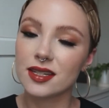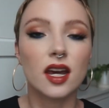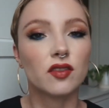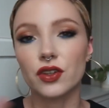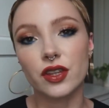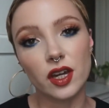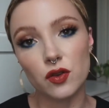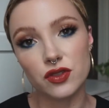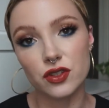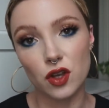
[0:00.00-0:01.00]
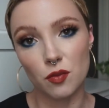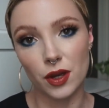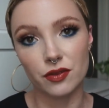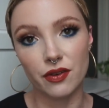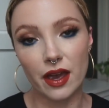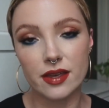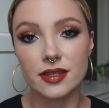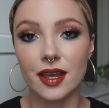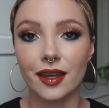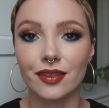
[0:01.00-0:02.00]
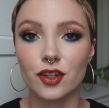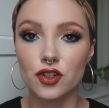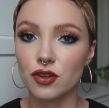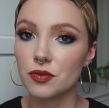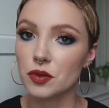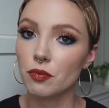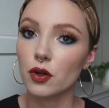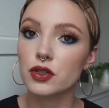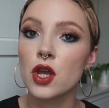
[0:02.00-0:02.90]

everything else that's on my face in the description box